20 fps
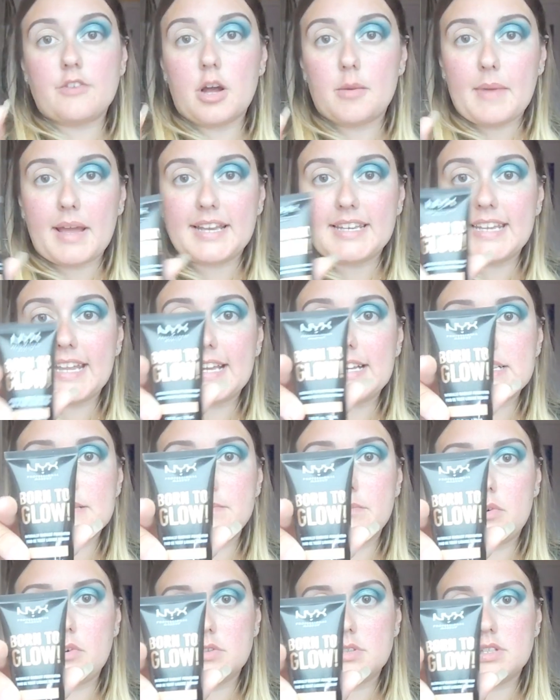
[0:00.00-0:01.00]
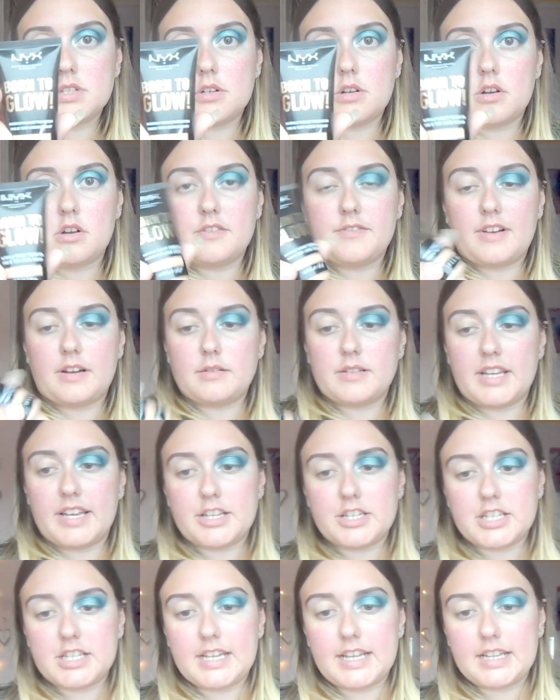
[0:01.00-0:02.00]
I've got my NYX Born to Glow
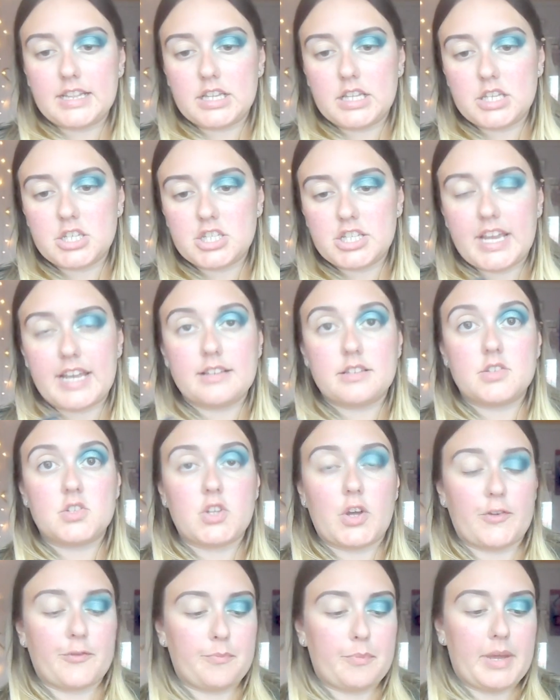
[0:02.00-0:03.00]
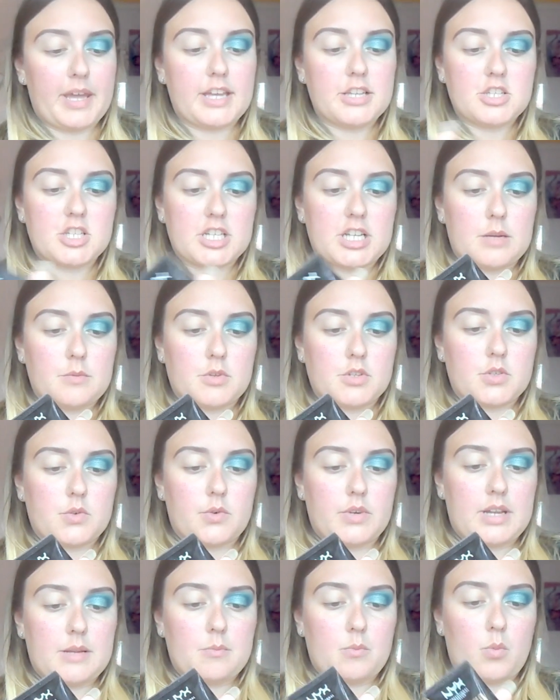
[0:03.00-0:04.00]
foundation in the shade Soft Beige, and I'm just
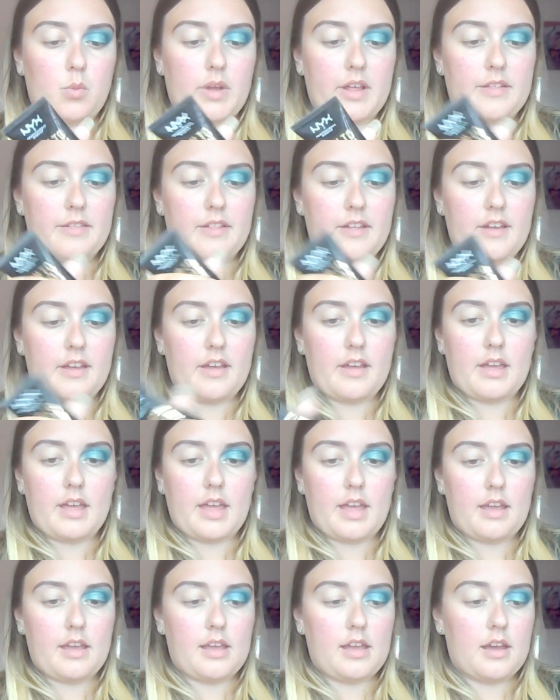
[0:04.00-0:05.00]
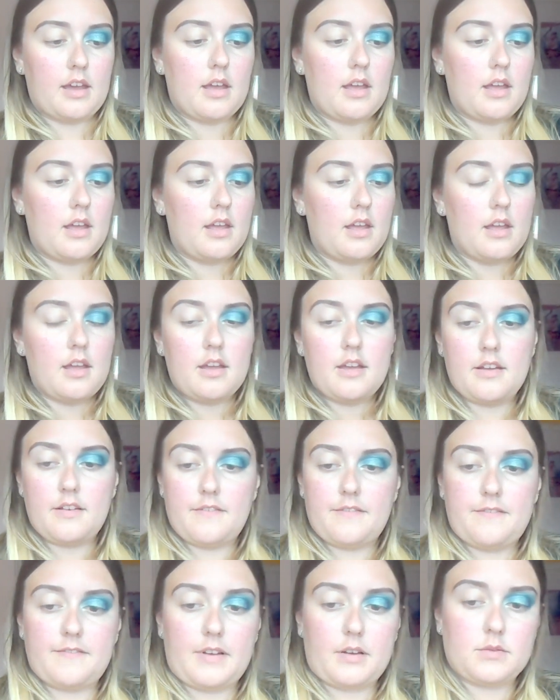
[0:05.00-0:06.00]
going in with a
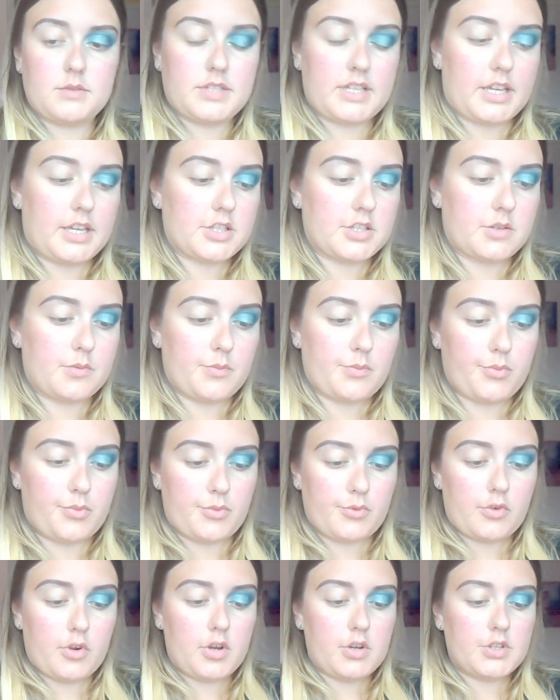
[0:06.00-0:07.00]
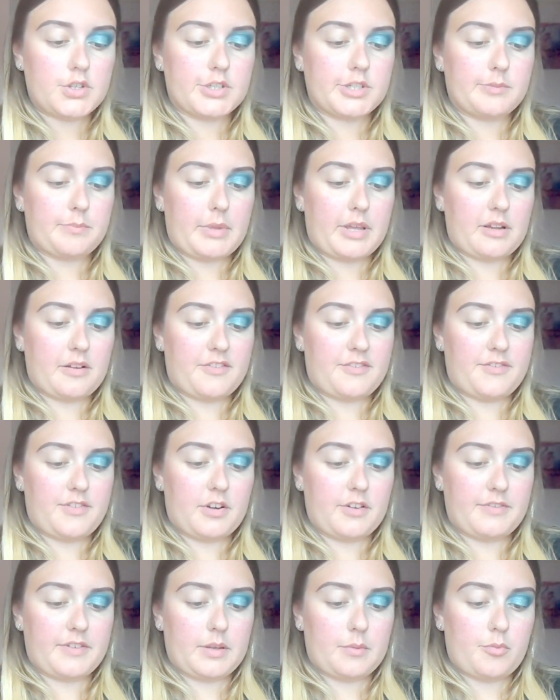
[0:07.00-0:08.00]
foundation brush, big
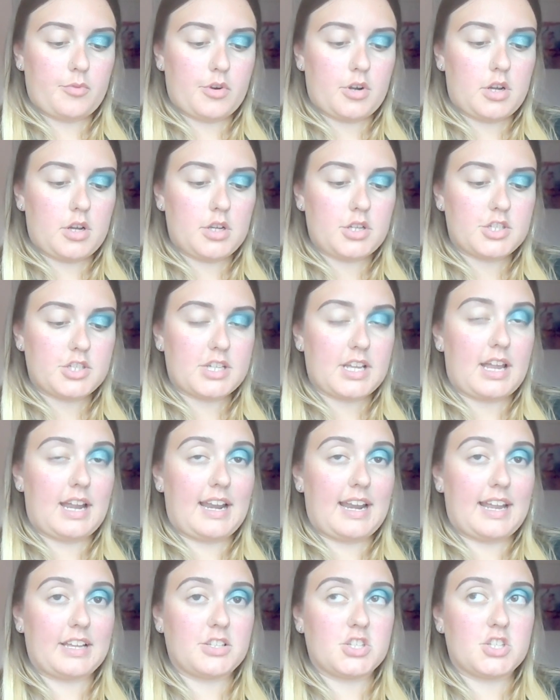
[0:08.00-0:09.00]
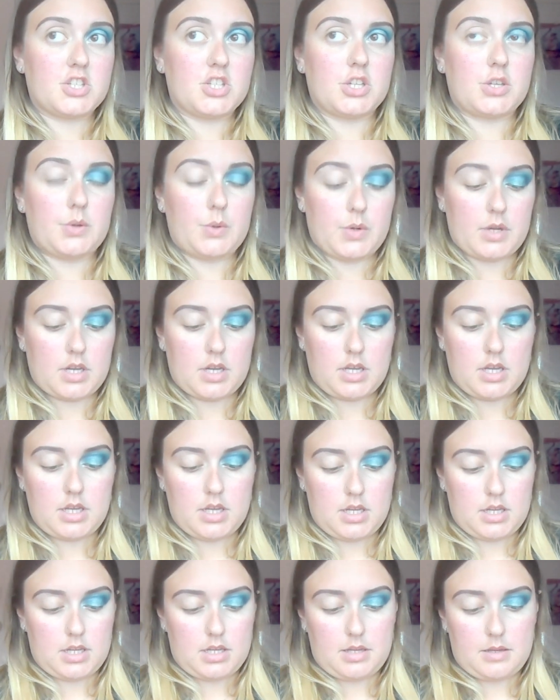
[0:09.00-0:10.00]
fluffy brush I like to do
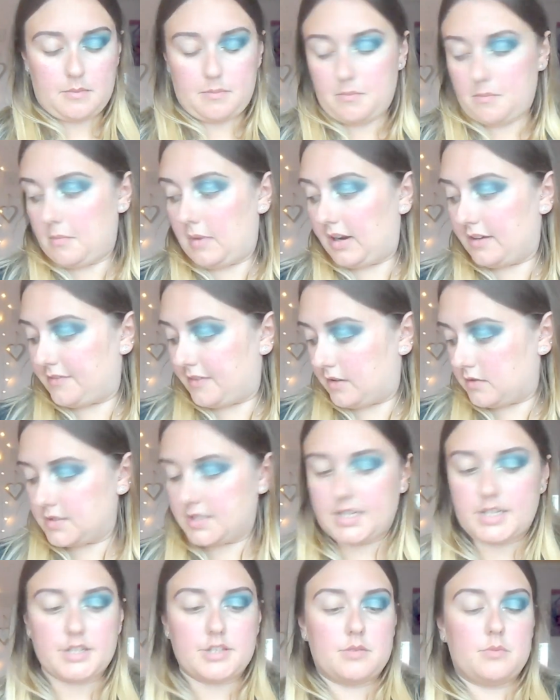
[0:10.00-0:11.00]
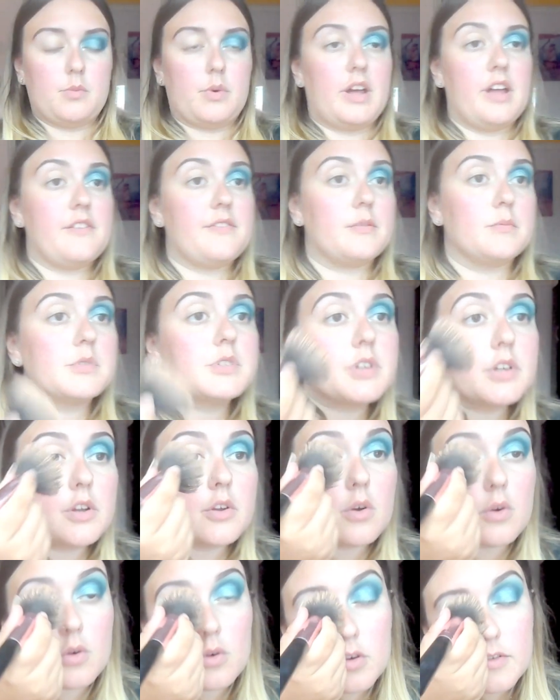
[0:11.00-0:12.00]
my foundation with. I'm just
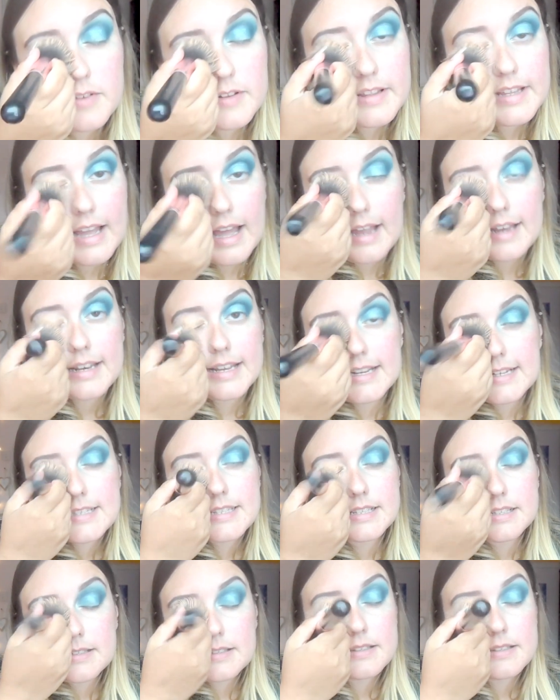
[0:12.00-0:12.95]
going to go over the eyelid.